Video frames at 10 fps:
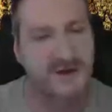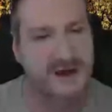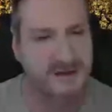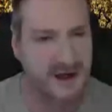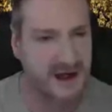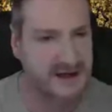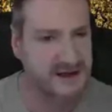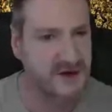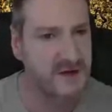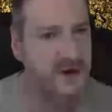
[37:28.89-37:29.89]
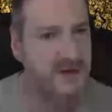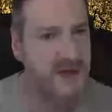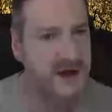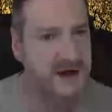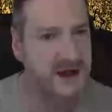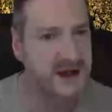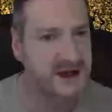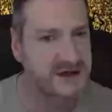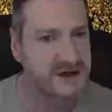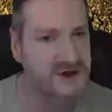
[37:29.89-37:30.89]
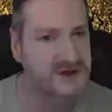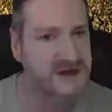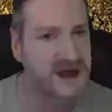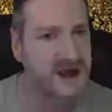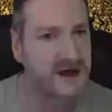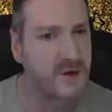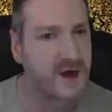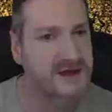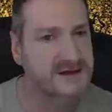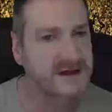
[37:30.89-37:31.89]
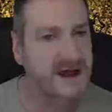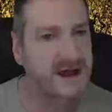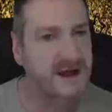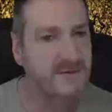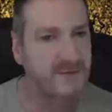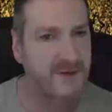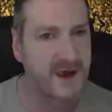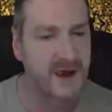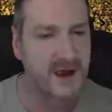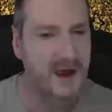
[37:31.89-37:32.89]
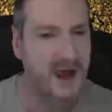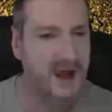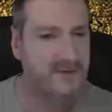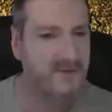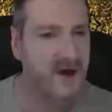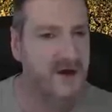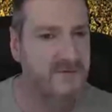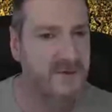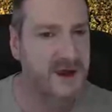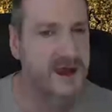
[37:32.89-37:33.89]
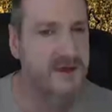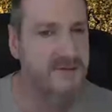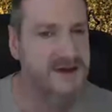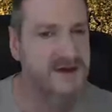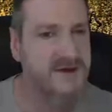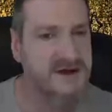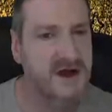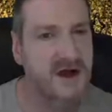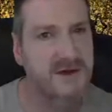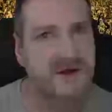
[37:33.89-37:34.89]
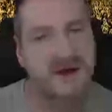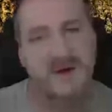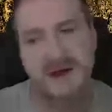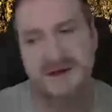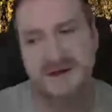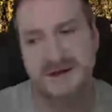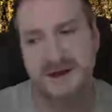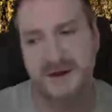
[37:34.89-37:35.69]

I always uh, stream on a Monday, a Tuesday and a Wednesday at five P M Pacific time in the U S.